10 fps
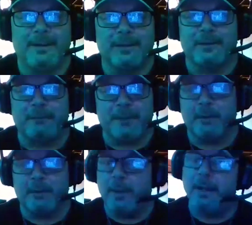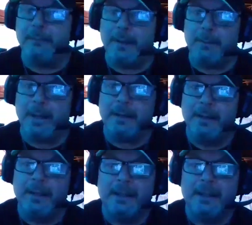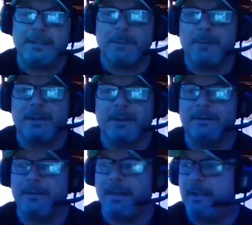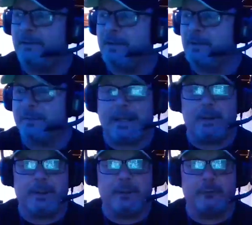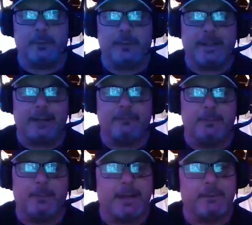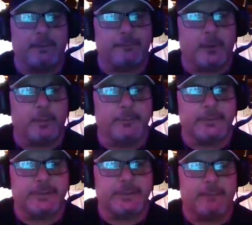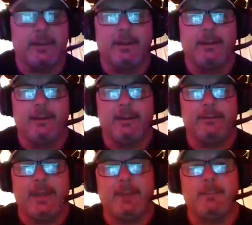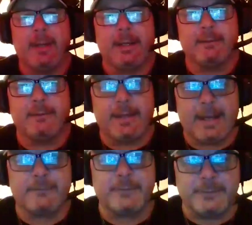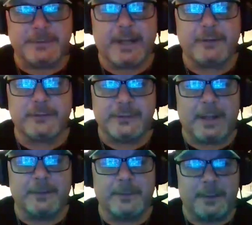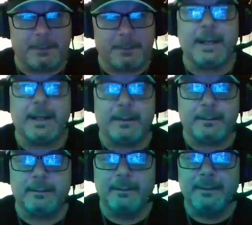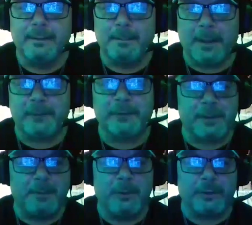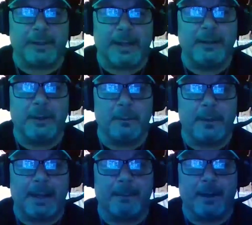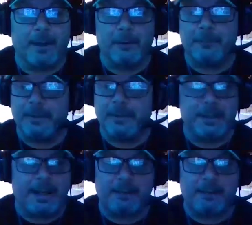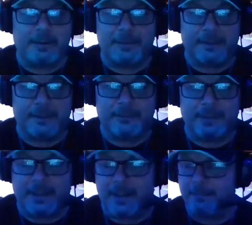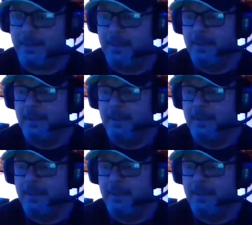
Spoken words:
Because I figured, well, they might, some of the little counties where they have the migrant farms and stuff, they have some stations out there that play Mexican music. I know that, but Hartford didn't have anything at the time.